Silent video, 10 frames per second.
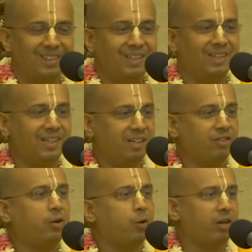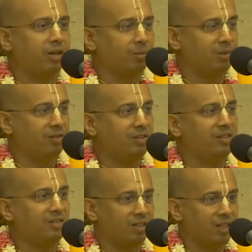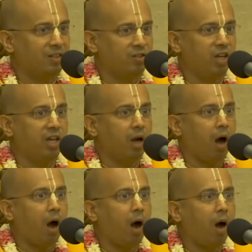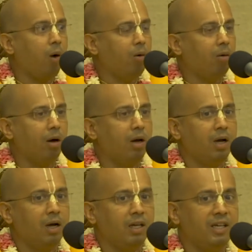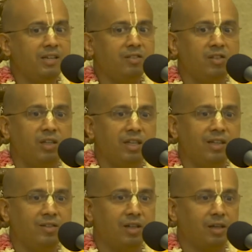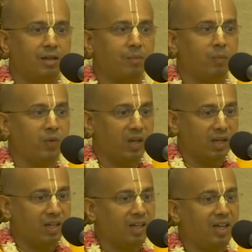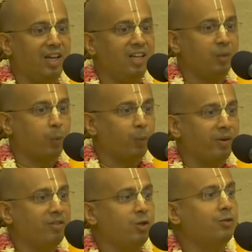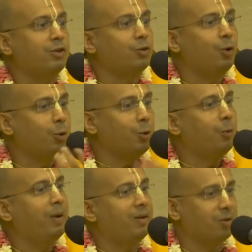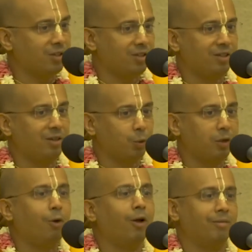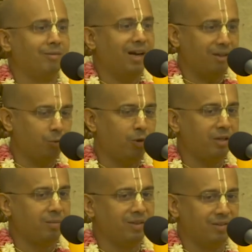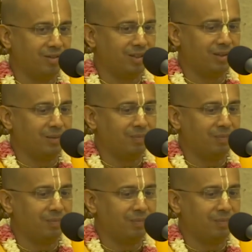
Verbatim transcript: Here it is rhetorical, means he's saying how he is, he is uh, killing the propensity of the soul to go back to Krishna to evolve. That is what it means here.